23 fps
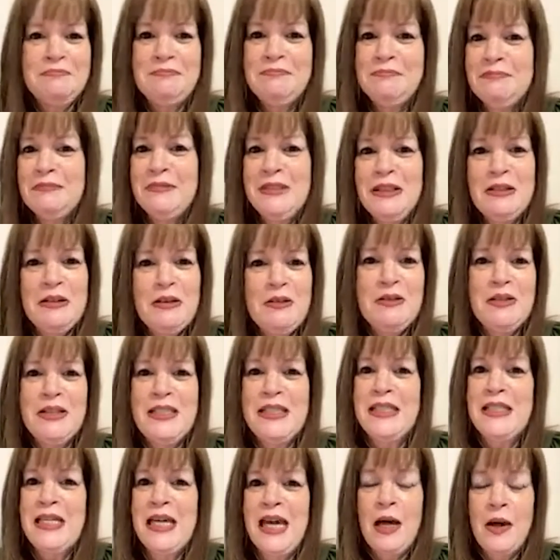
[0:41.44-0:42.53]
the
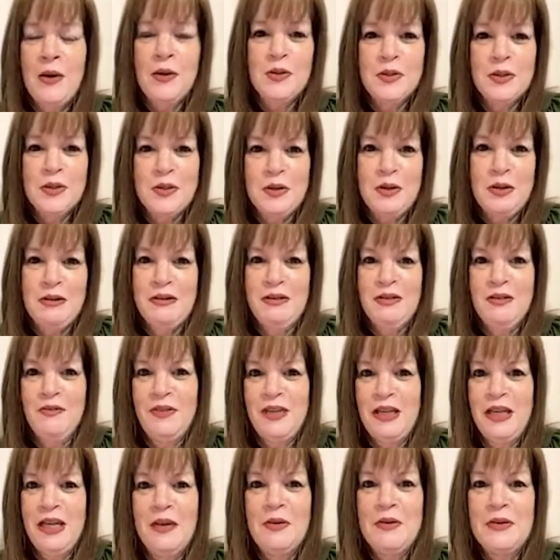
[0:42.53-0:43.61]
sound or the
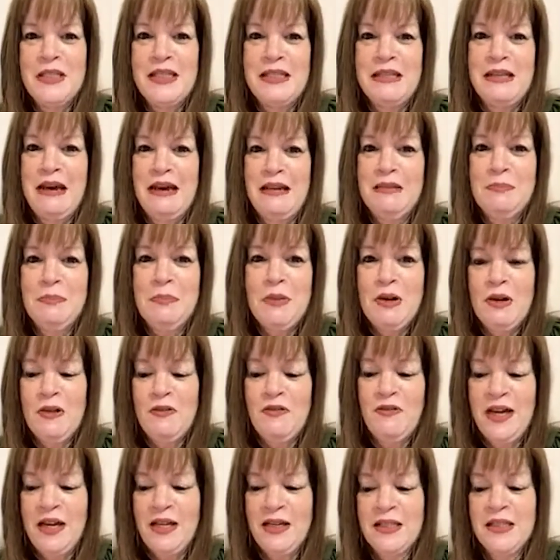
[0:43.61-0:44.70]
video is not
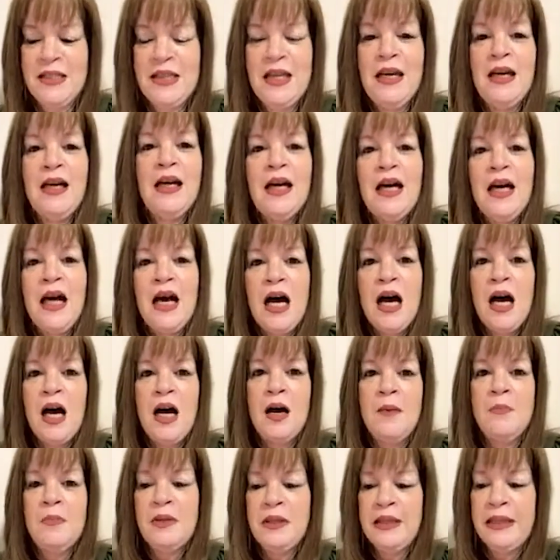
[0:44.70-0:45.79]
perfect.
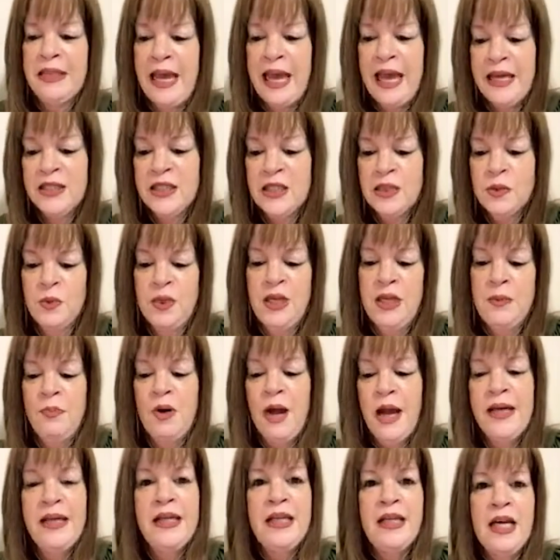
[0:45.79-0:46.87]
Last week,
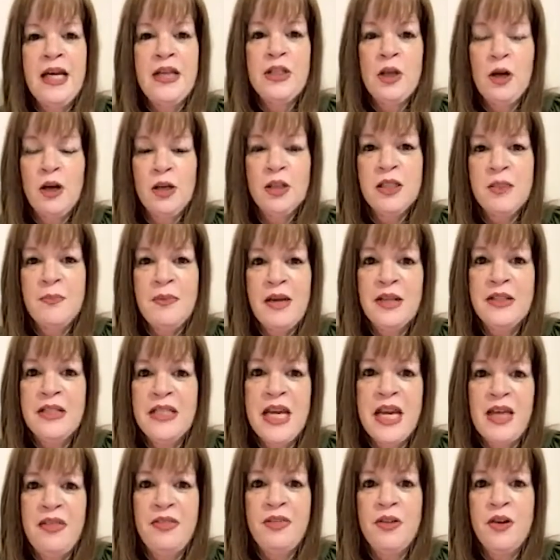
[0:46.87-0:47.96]
Brian and I talked about
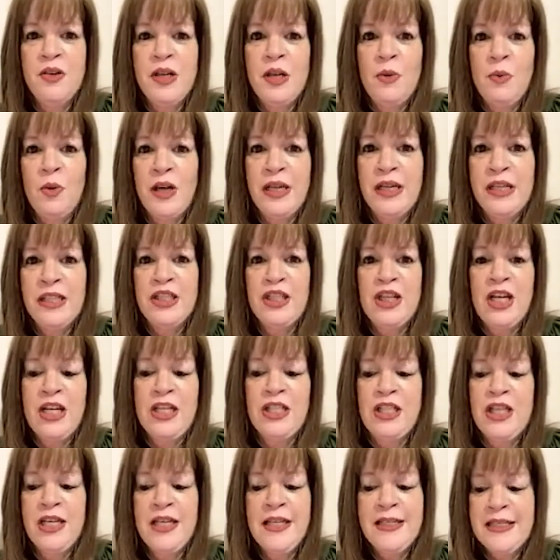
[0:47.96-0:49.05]
1031
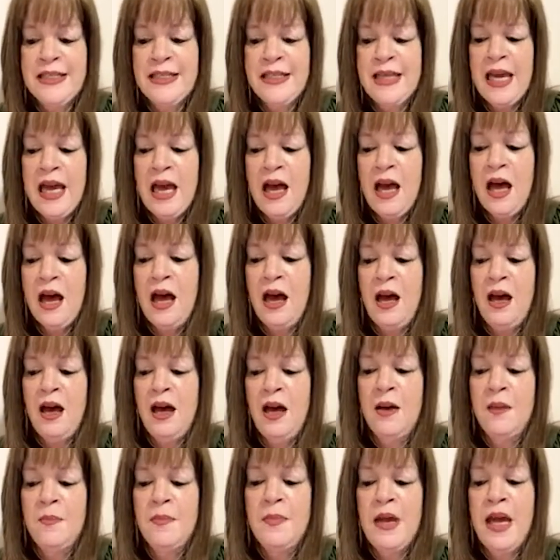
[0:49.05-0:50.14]
exchanges,
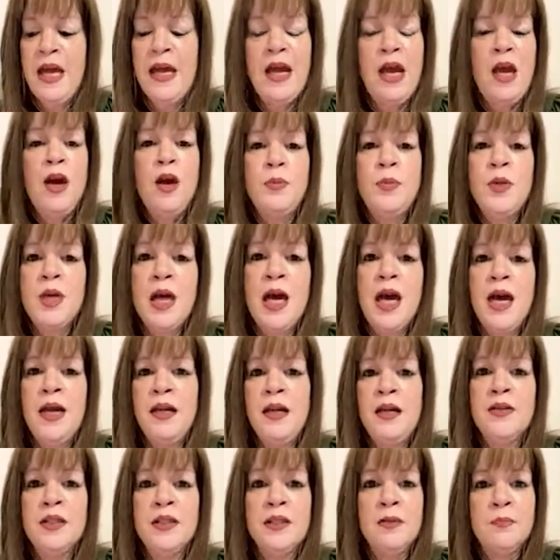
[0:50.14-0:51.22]
and I hope you got
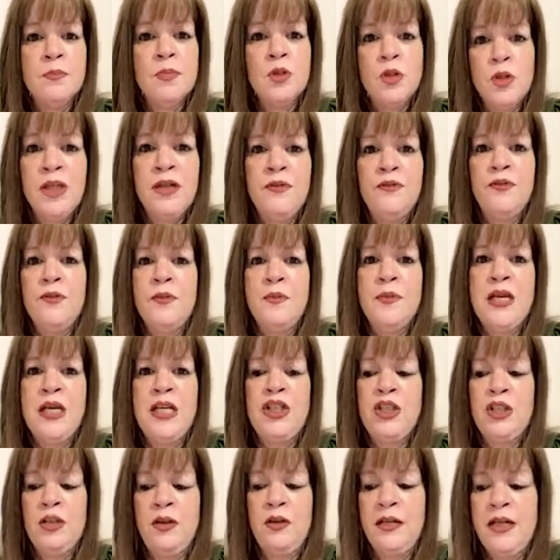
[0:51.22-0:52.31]
some good
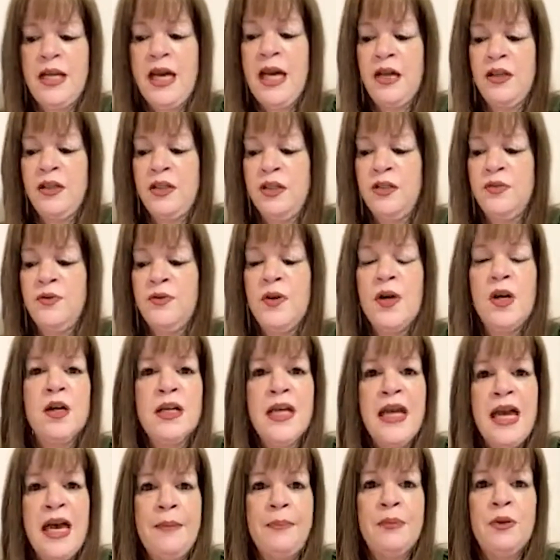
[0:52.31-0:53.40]
information on how to defer
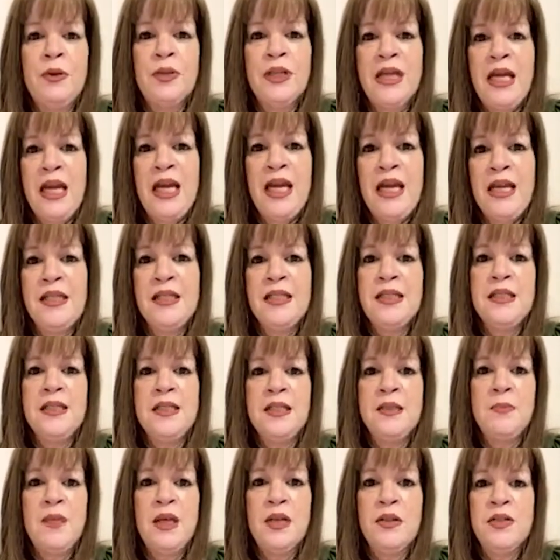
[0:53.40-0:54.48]
capital gains and
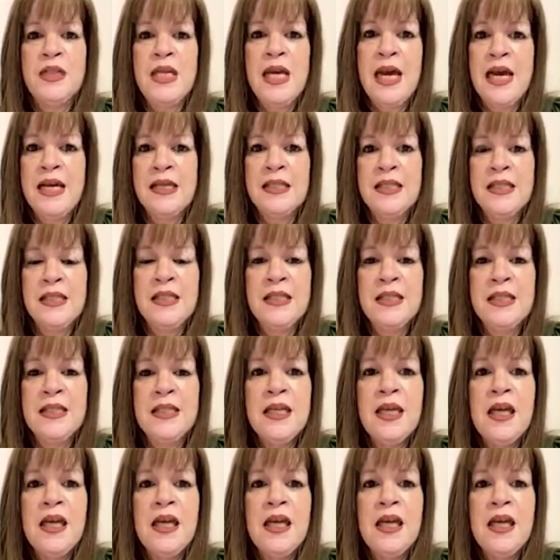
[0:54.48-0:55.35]
some other taxes.